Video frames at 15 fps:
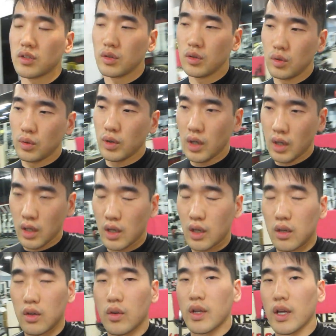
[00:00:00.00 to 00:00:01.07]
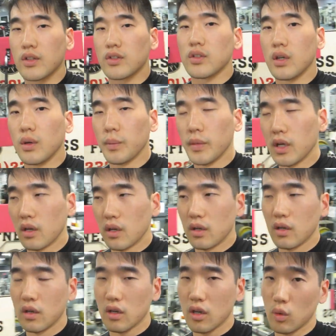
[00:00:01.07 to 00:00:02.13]
to, you know, get some
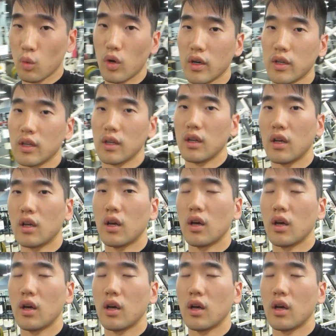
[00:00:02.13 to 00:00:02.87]
good work in.